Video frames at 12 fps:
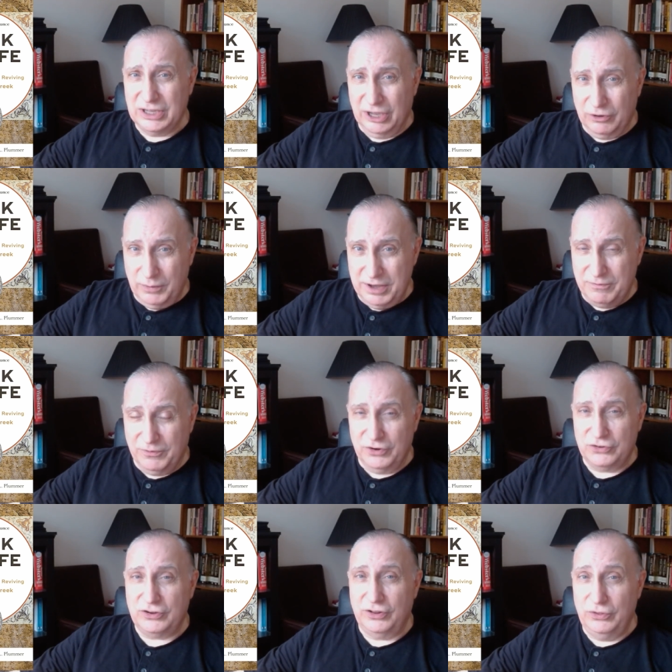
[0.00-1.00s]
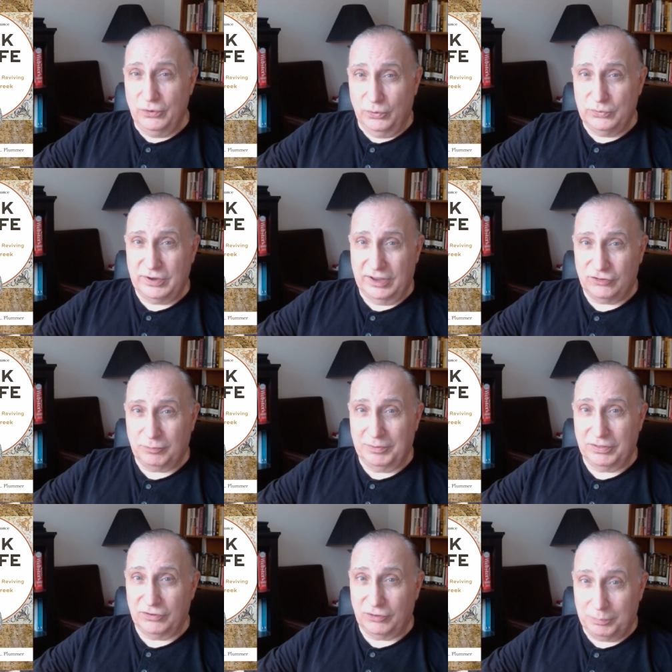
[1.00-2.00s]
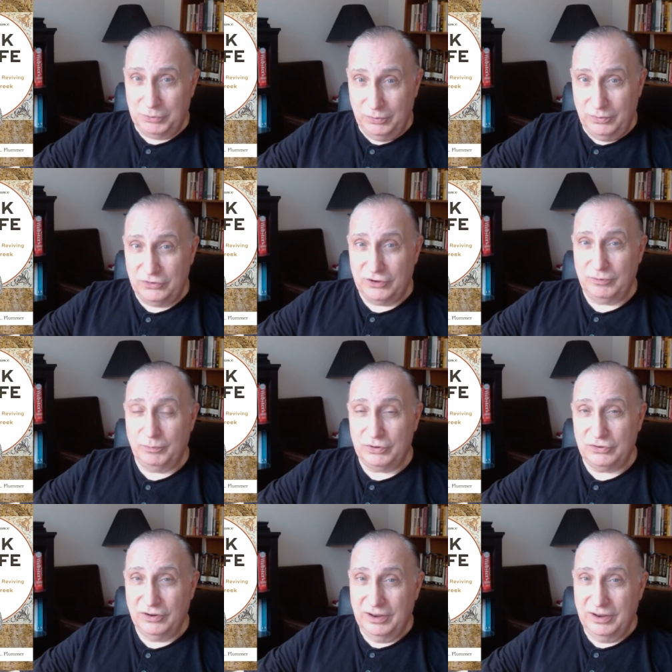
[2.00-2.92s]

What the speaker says: Greek version of the Old Testament, the Septuagint, which